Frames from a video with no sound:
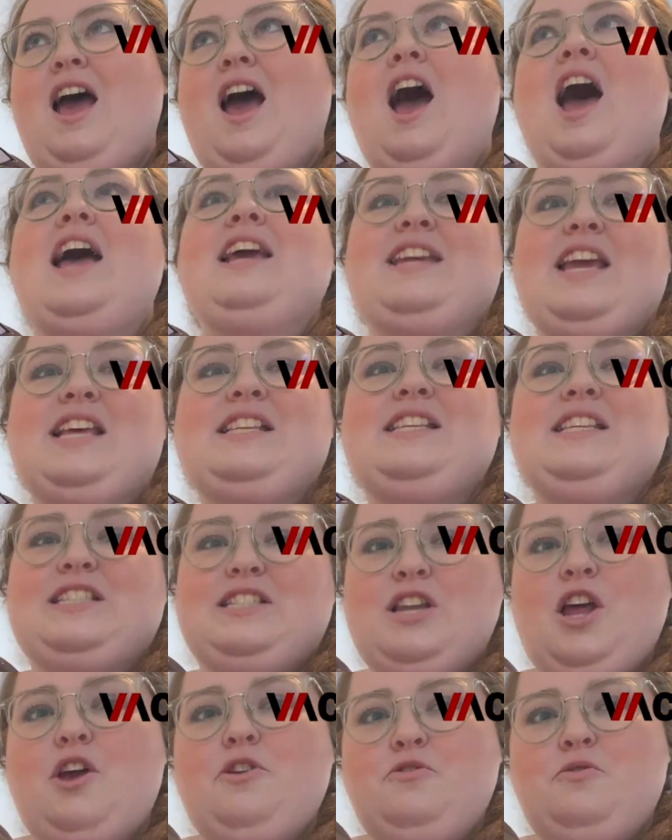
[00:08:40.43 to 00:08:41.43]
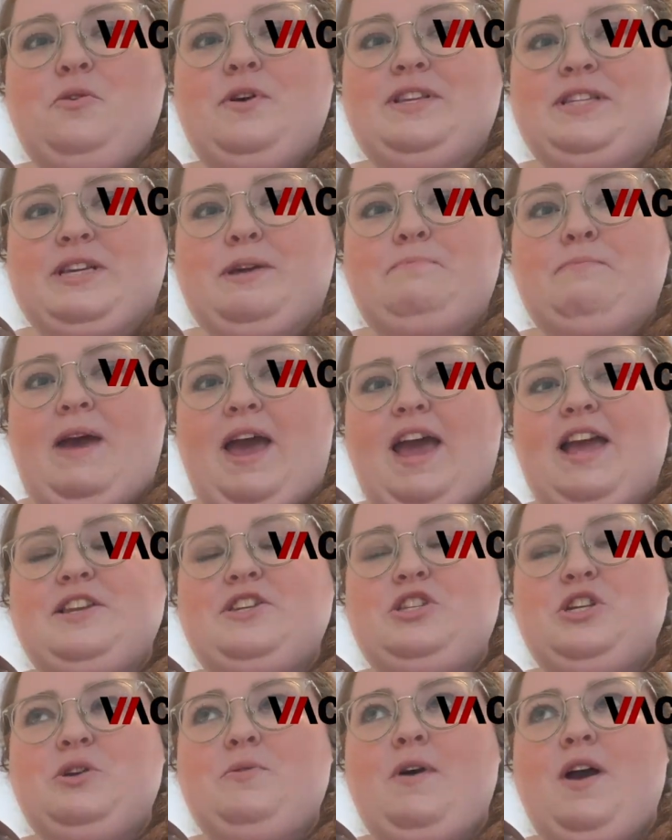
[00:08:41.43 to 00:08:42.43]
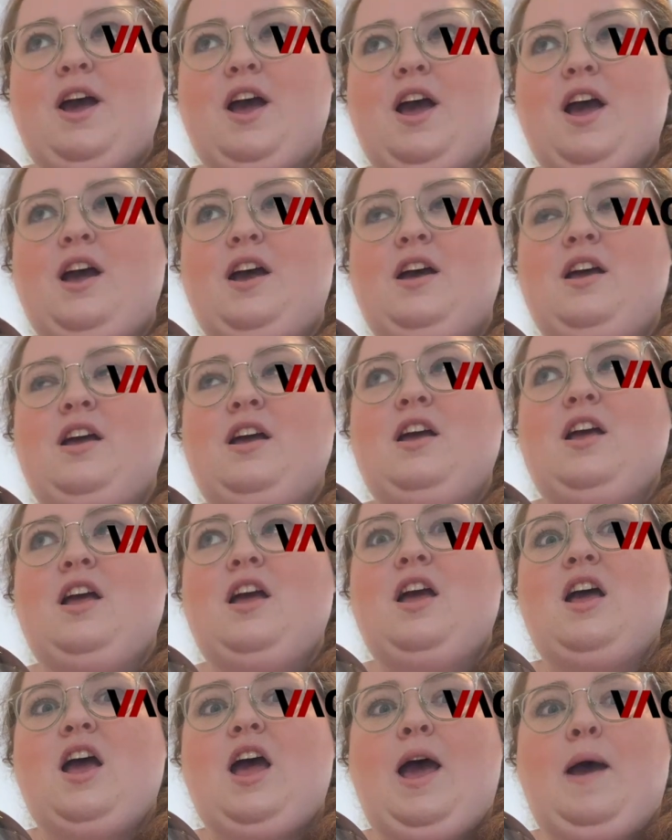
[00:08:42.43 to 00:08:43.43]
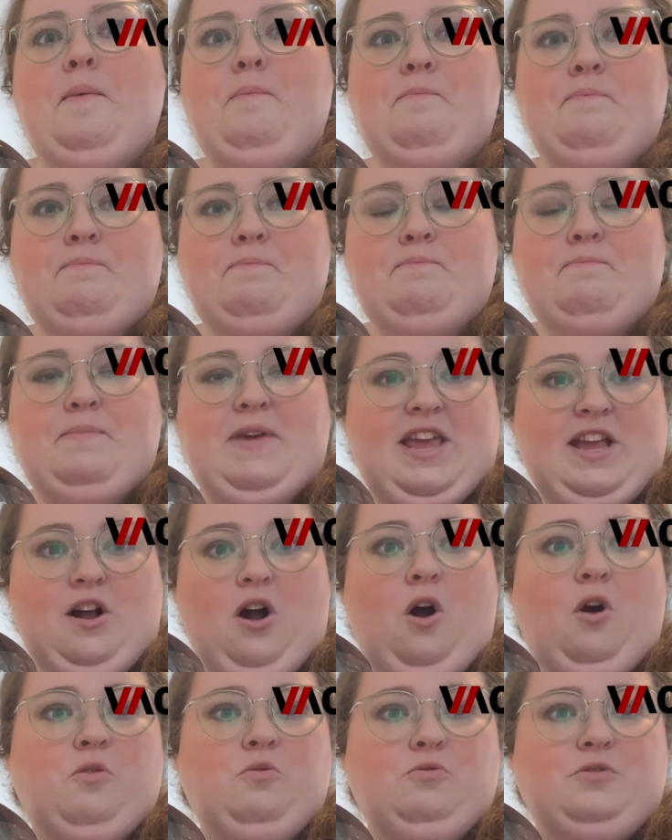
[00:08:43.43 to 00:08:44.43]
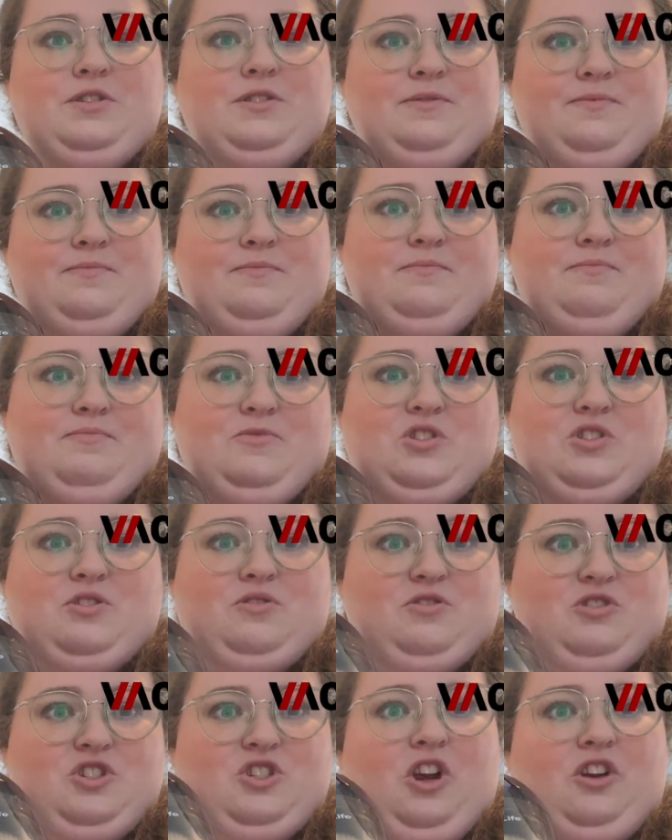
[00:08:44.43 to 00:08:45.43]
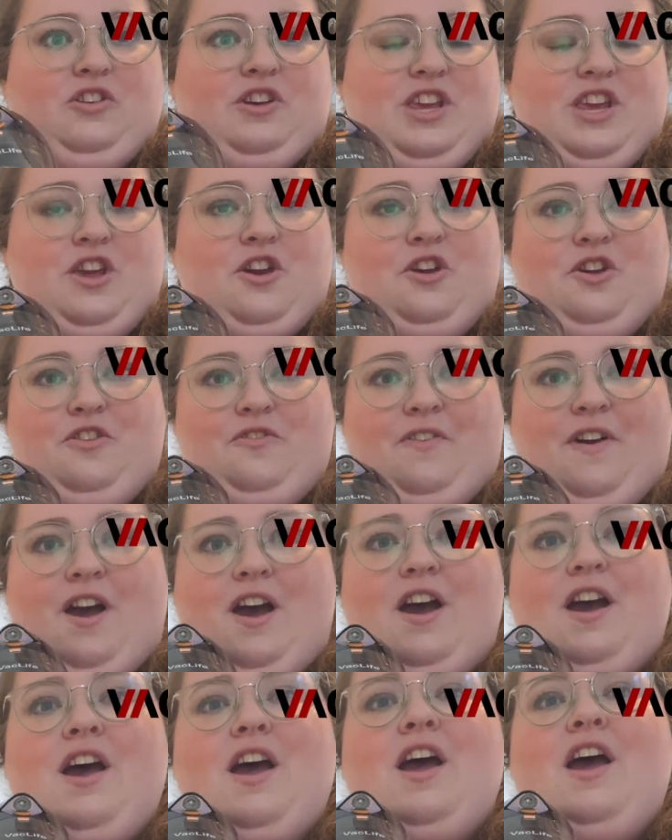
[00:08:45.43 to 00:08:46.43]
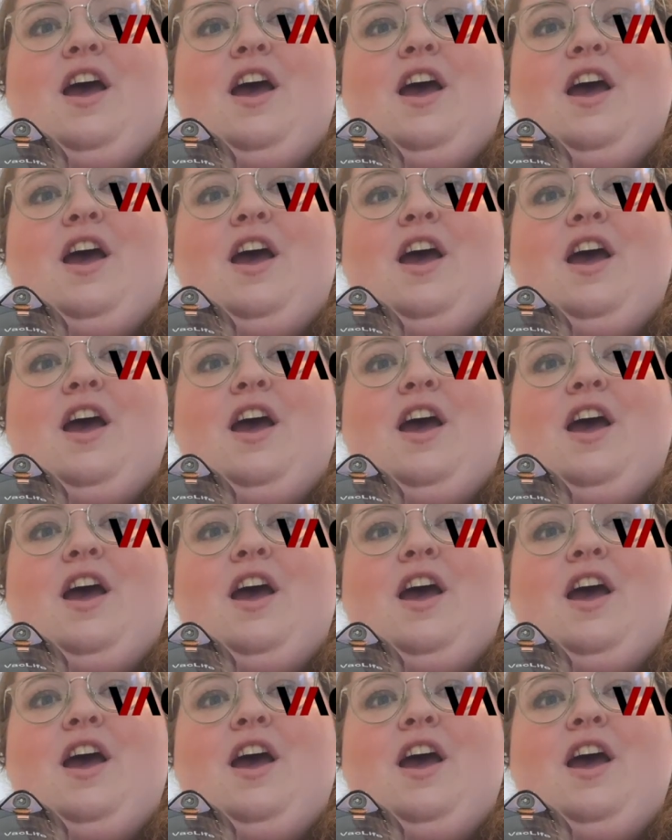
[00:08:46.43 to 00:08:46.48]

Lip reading: I guess it's low noise compared to a big old chunky Hoover.